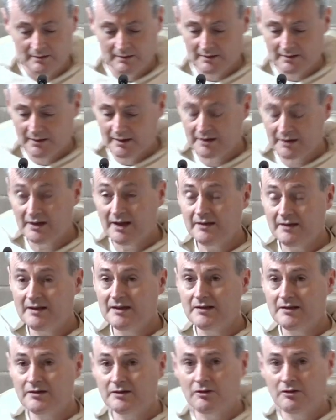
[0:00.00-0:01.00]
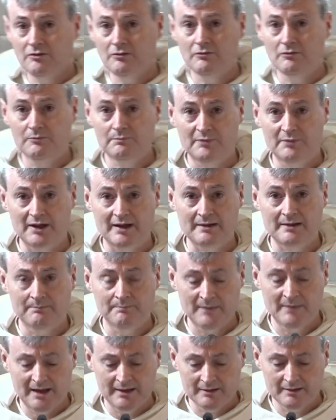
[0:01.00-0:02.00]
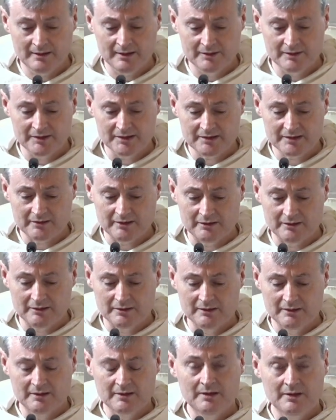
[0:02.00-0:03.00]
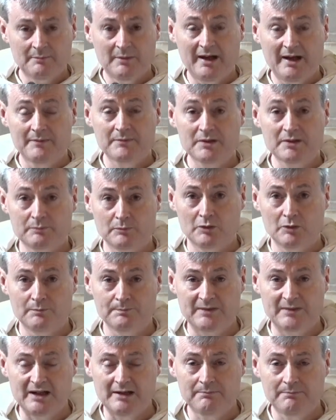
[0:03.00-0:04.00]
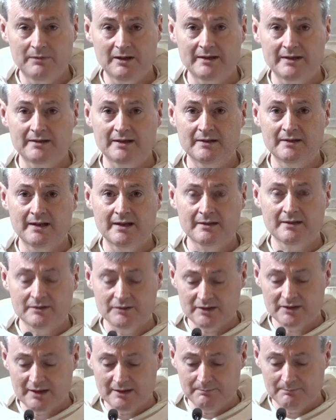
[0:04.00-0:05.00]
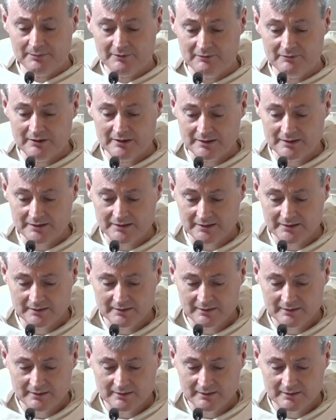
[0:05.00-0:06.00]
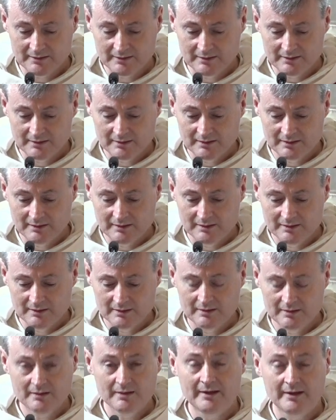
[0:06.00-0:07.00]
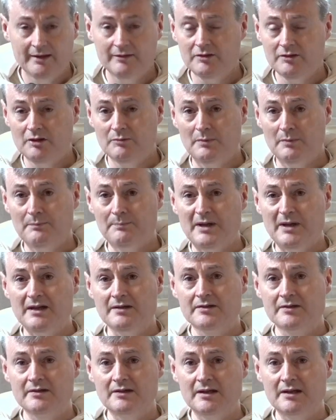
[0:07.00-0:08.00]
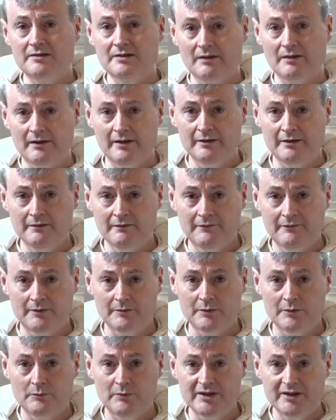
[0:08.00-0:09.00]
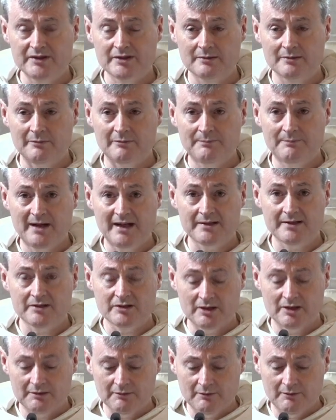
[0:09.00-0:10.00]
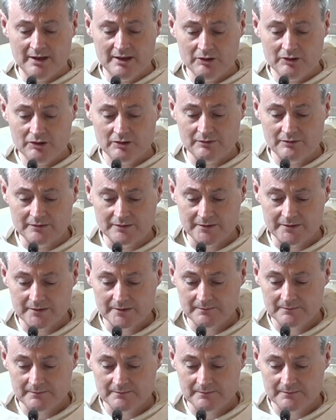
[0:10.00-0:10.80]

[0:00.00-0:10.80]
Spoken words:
And yet these two brilliant men understood, perhaps more deeply than their contemporaries, how human beings need to learn from the wisdom of past generations.